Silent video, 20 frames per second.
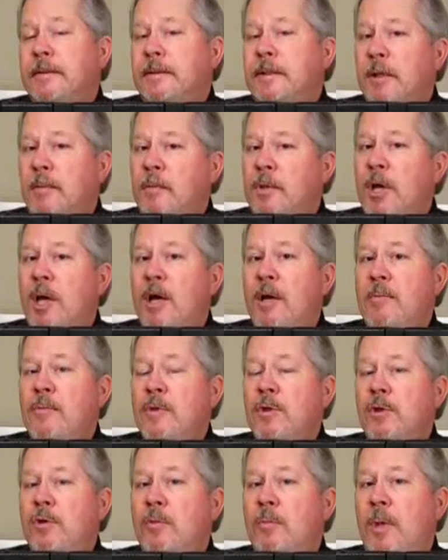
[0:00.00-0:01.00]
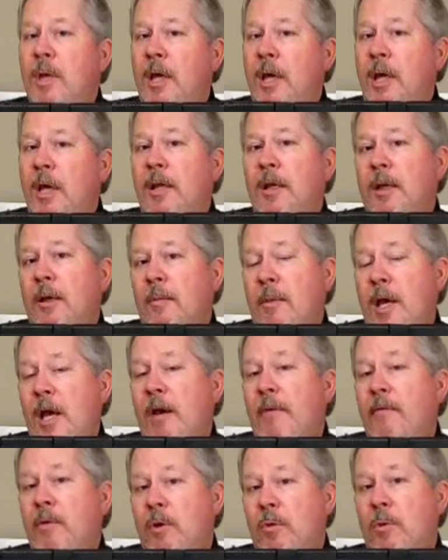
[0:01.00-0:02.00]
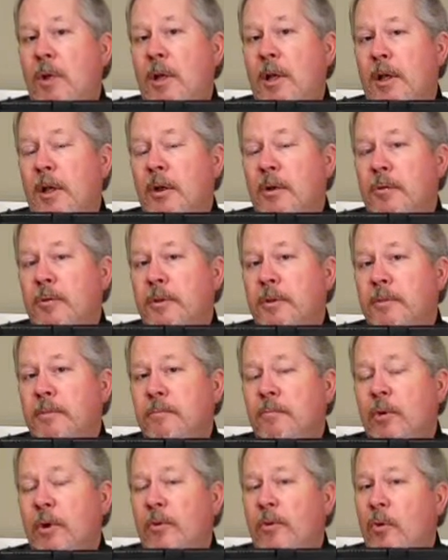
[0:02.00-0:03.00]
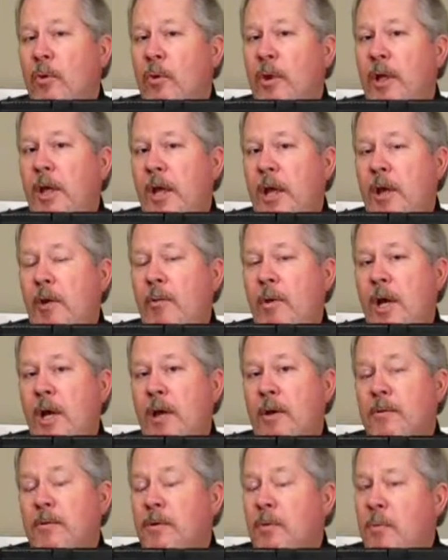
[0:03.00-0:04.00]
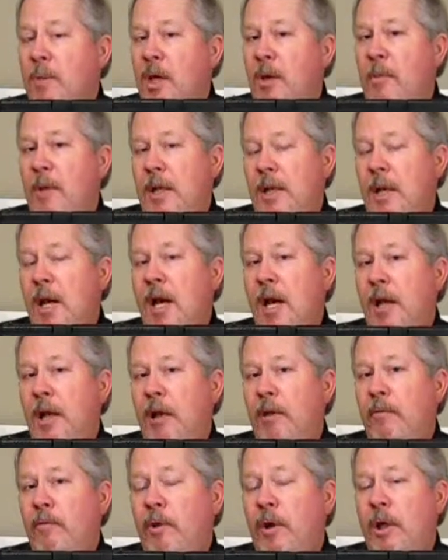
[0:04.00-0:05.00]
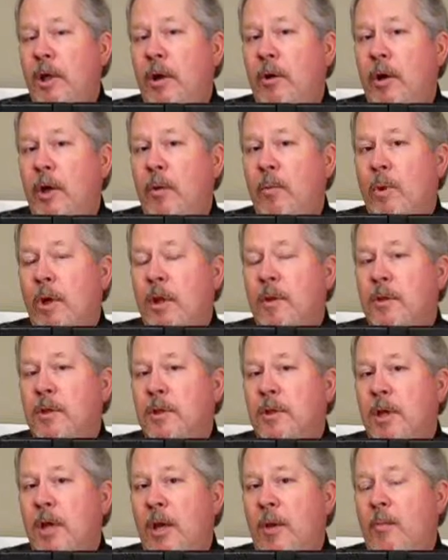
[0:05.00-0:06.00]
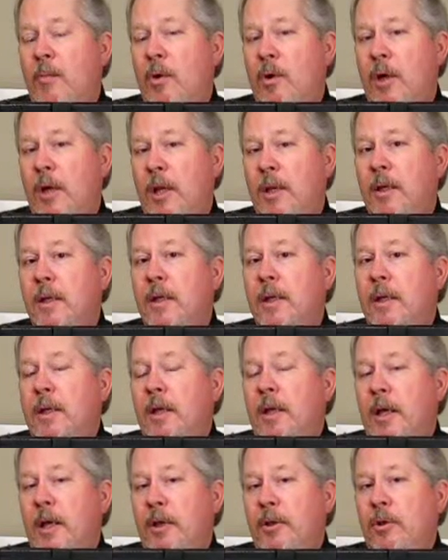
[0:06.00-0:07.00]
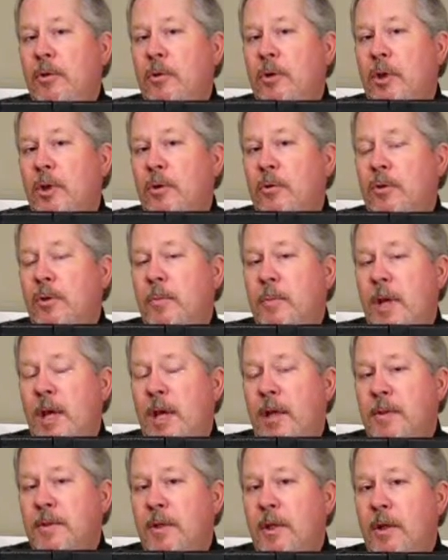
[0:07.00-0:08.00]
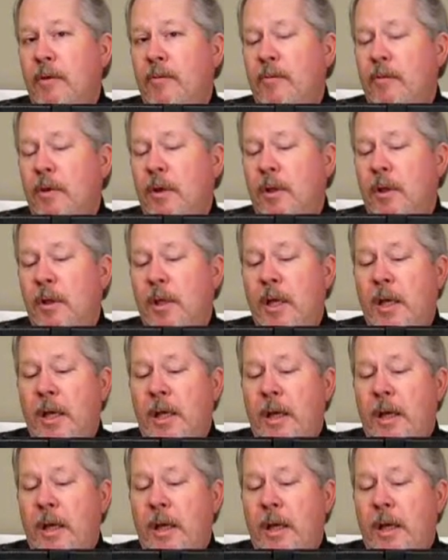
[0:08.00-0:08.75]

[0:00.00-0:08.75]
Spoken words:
sometimes you may end up having to reload with only 8 rounds, or maybe 9 if you're carrying one in the chamber and you load your magazine full.